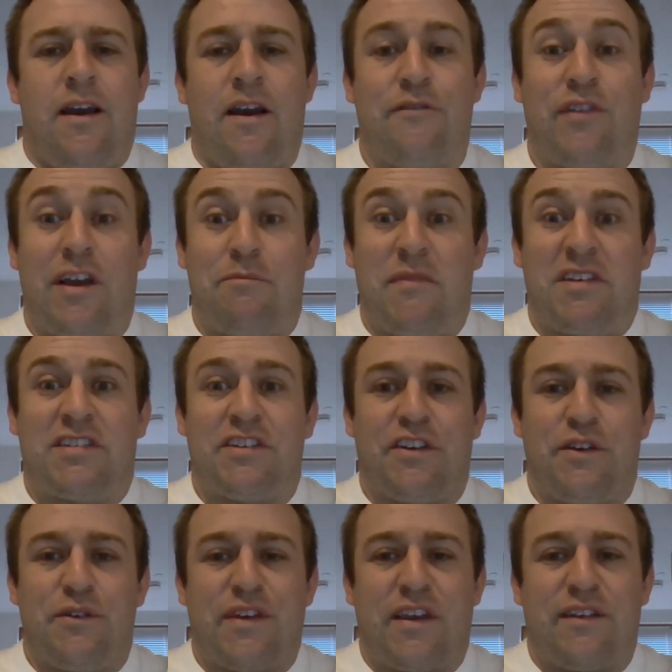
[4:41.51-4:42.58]
have led me to
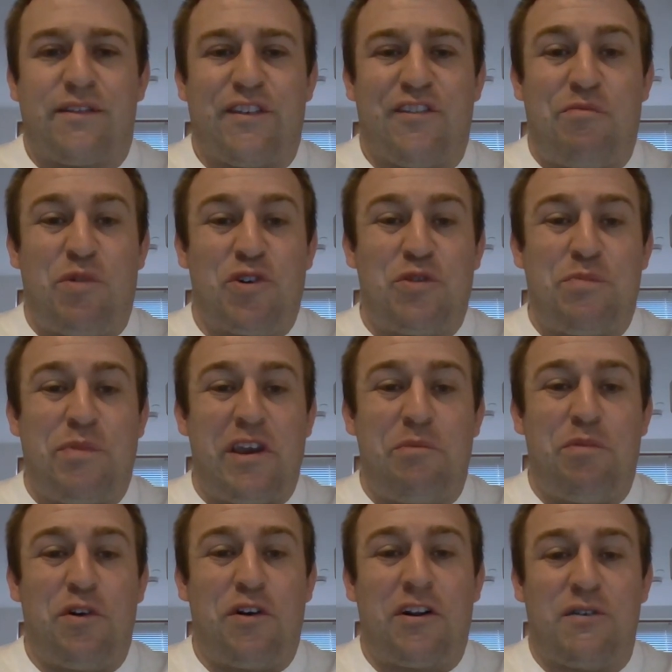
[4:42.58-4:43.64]
do things that have pushed
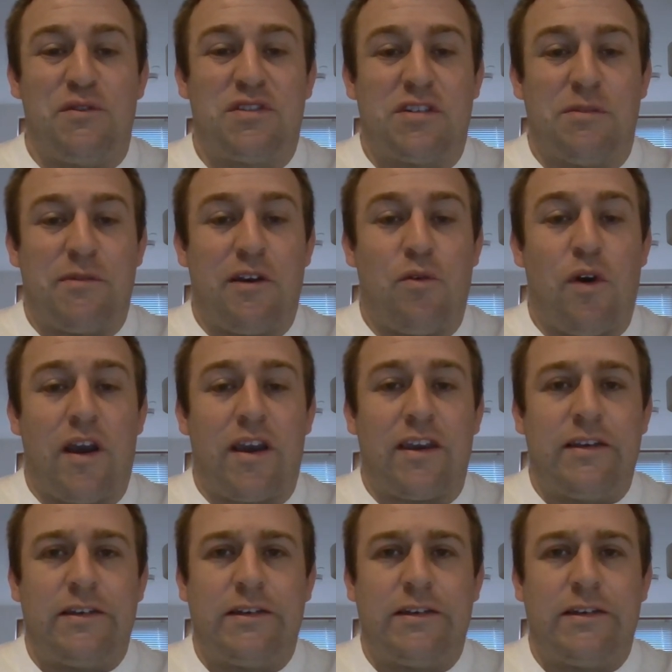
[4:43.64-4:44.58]
people close to me away